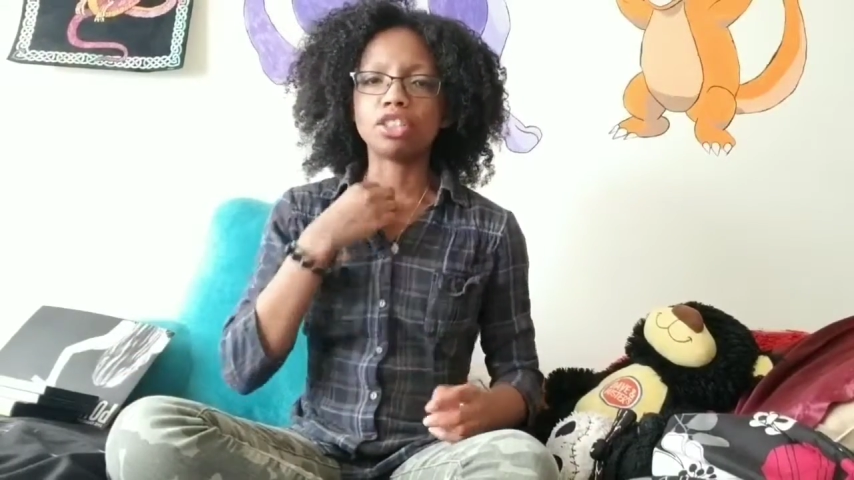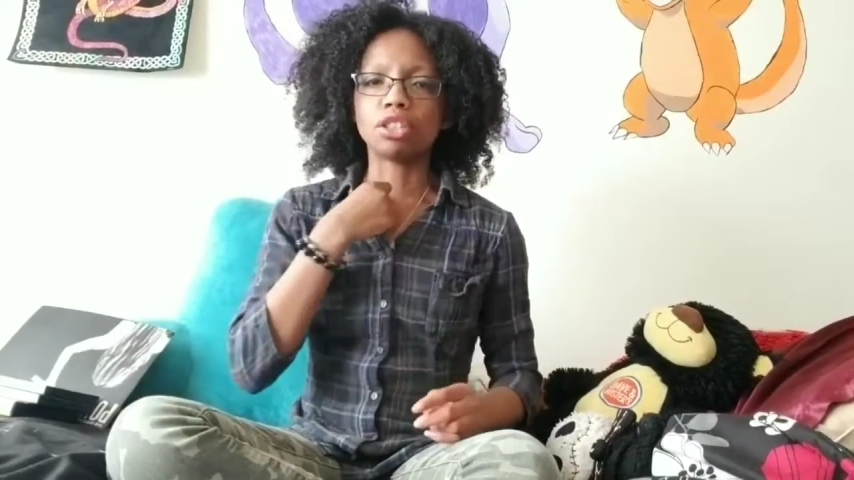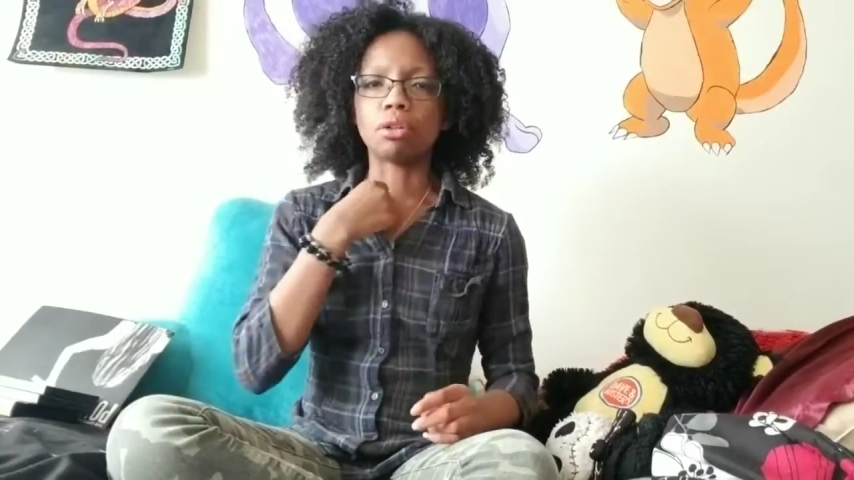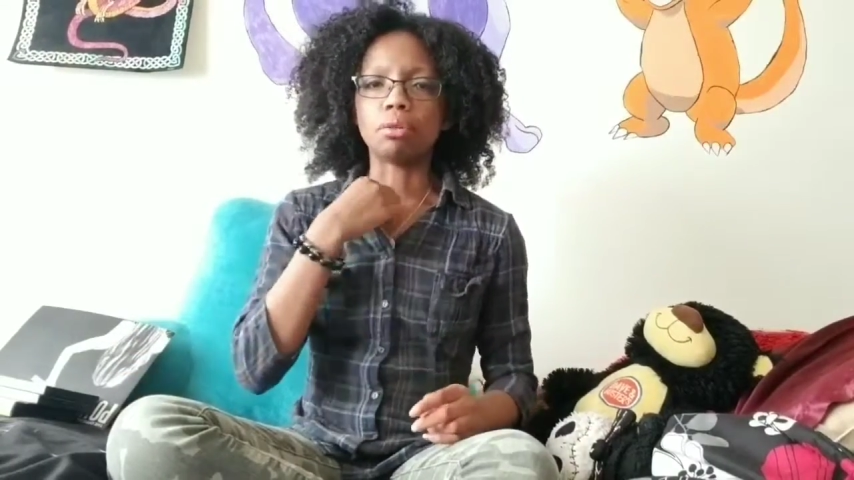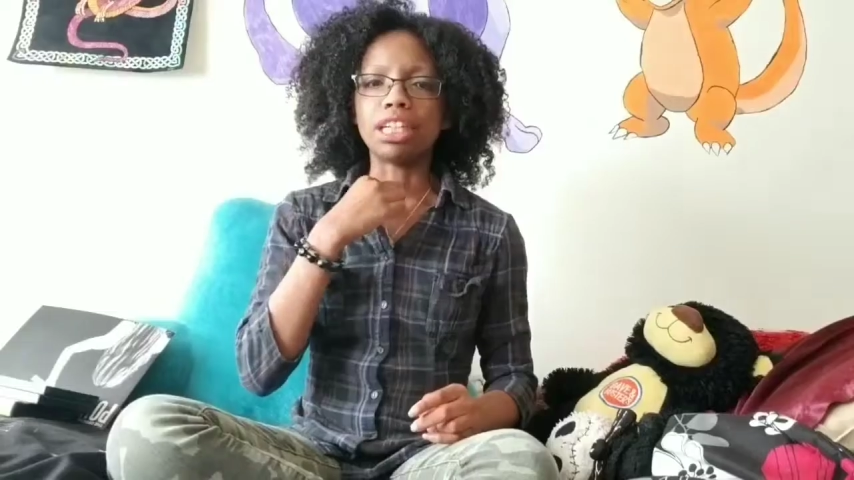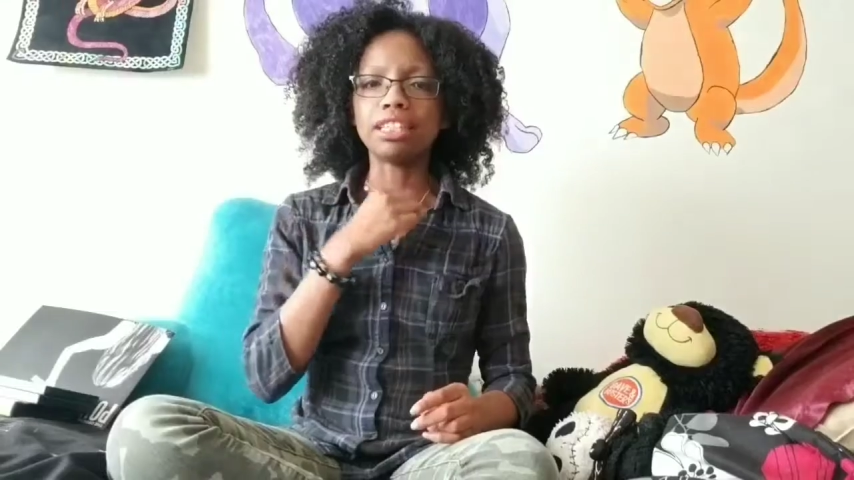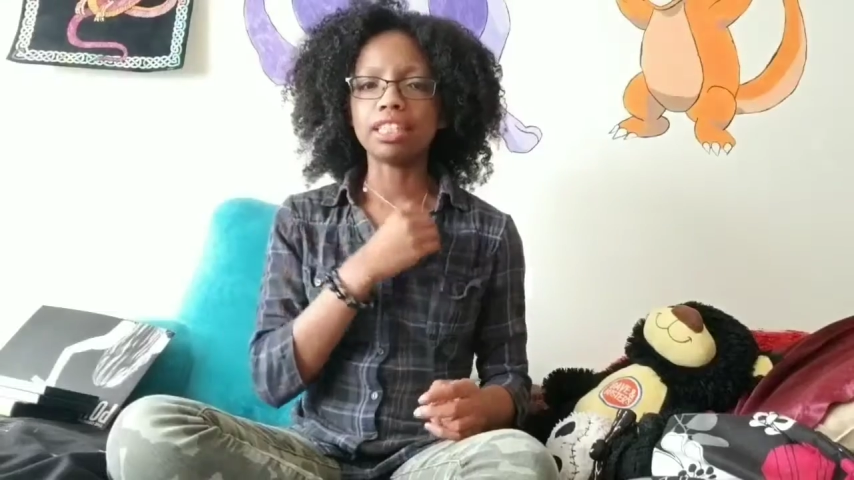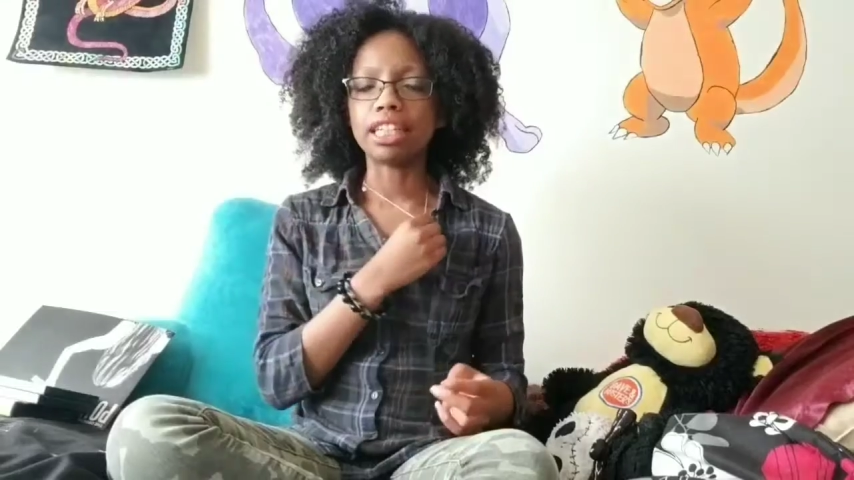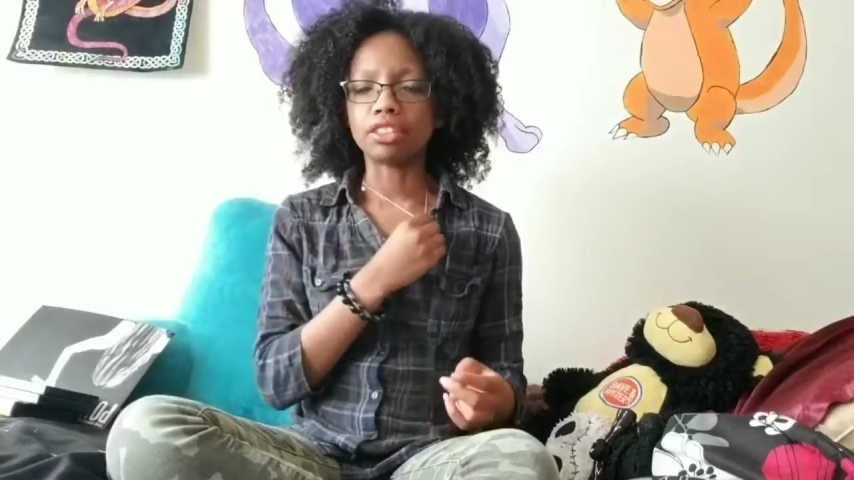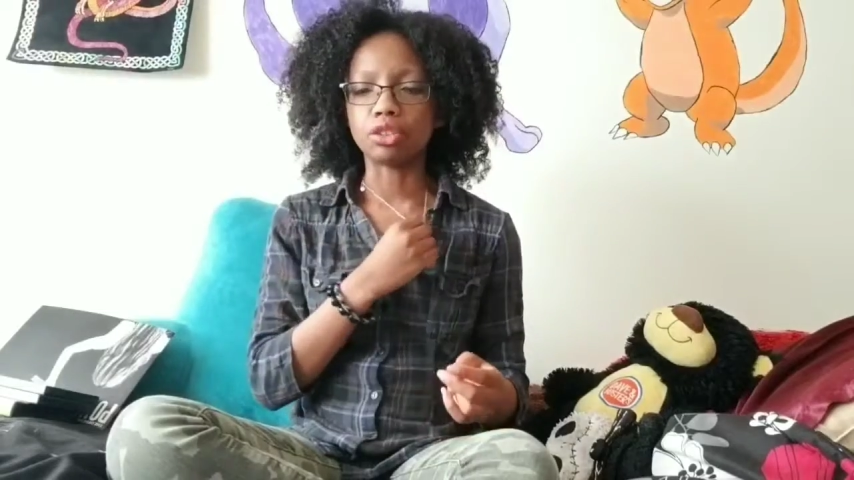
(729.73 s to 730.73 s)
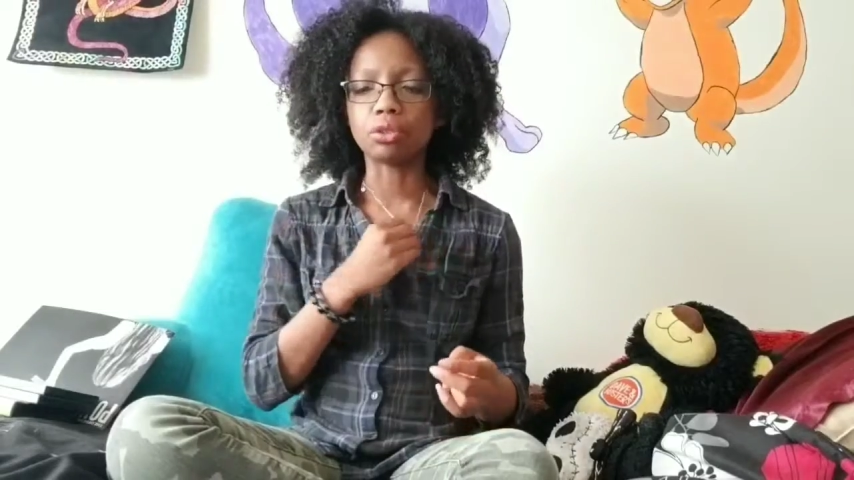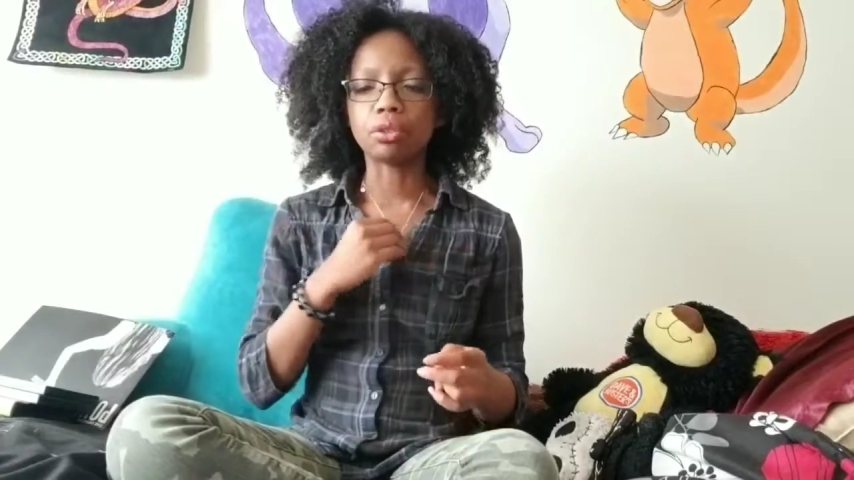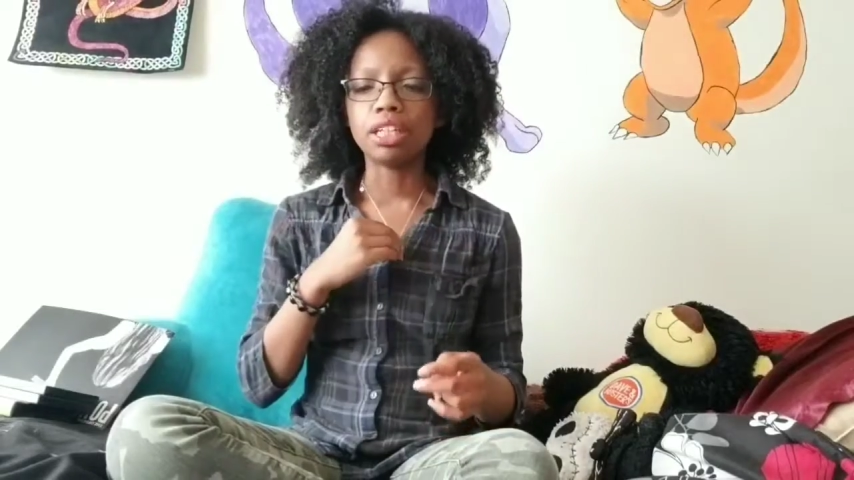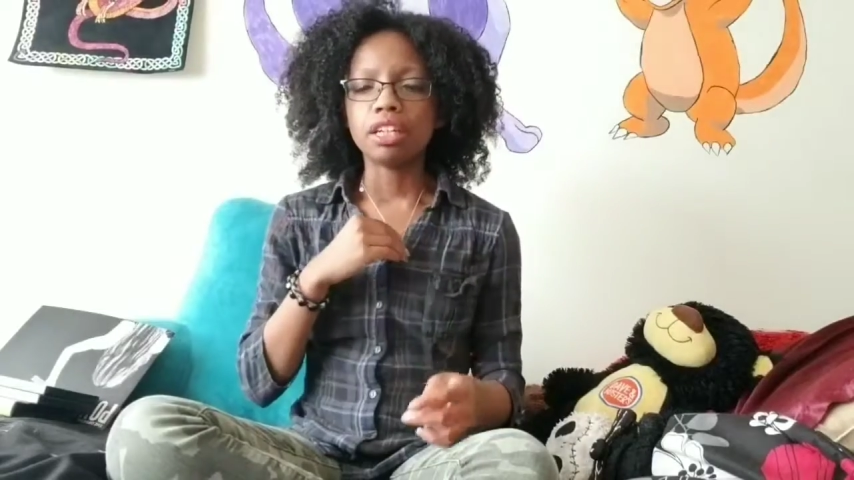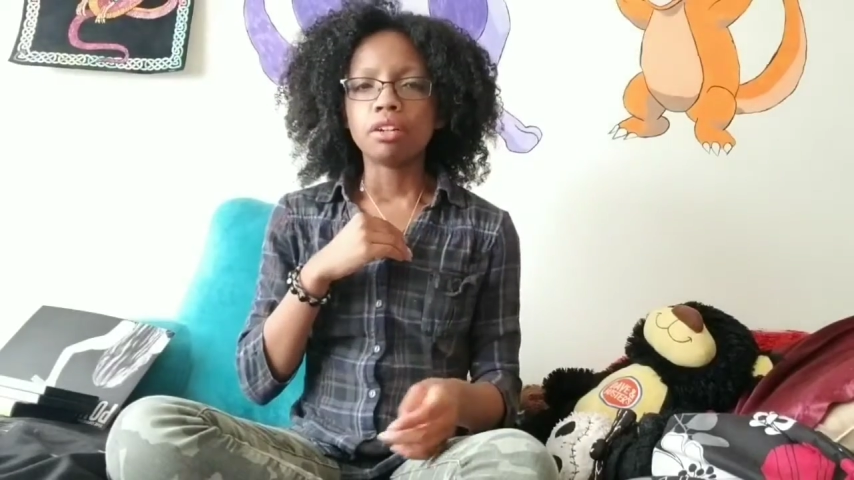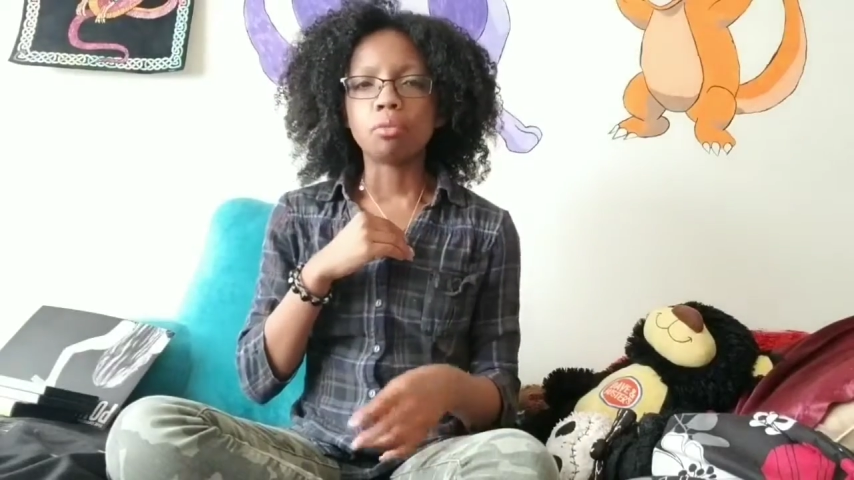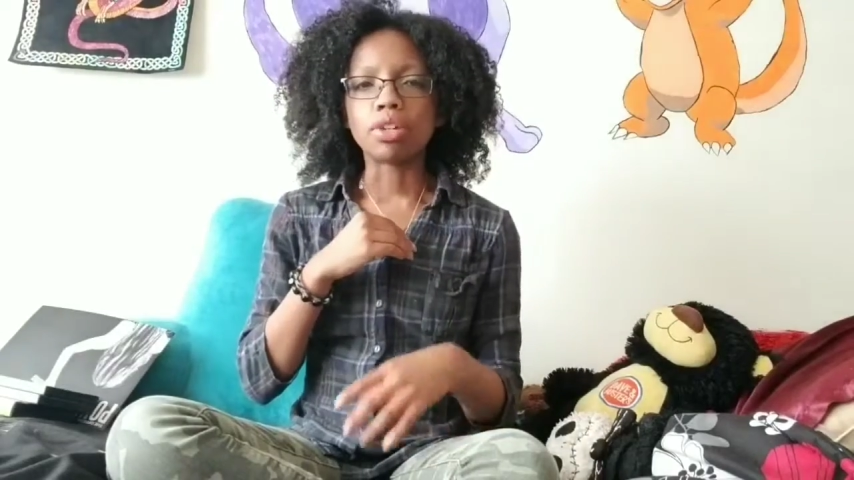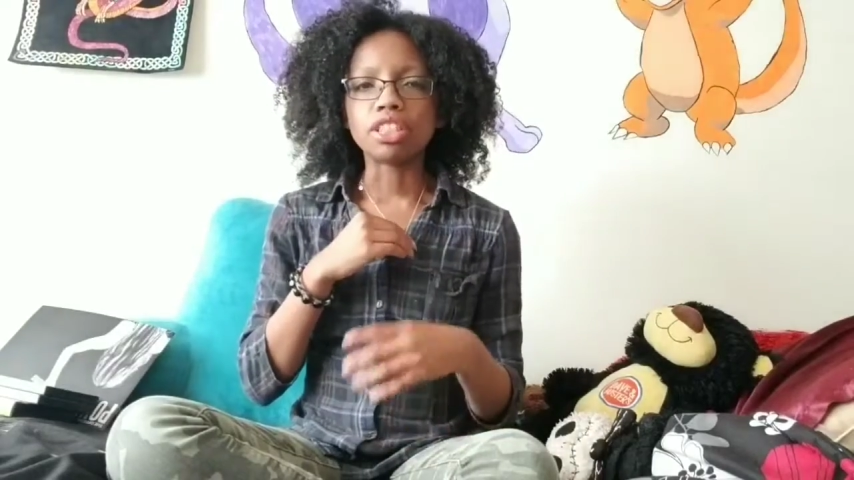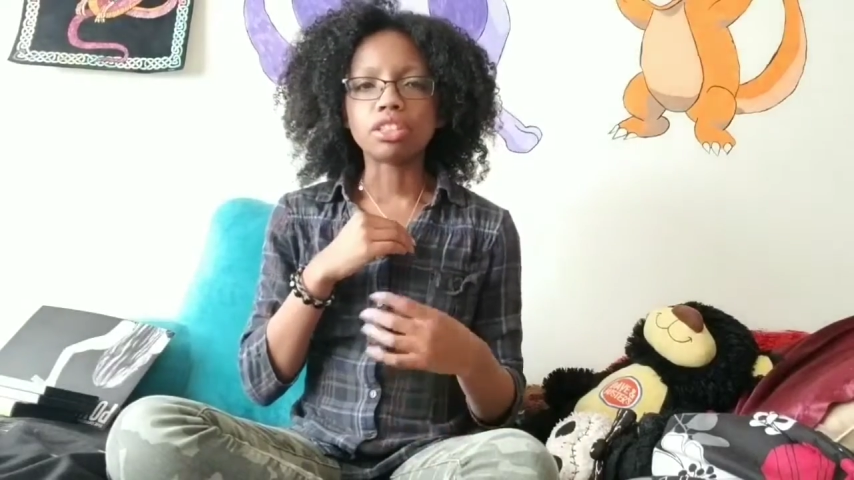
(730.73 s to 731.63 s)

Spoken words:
So when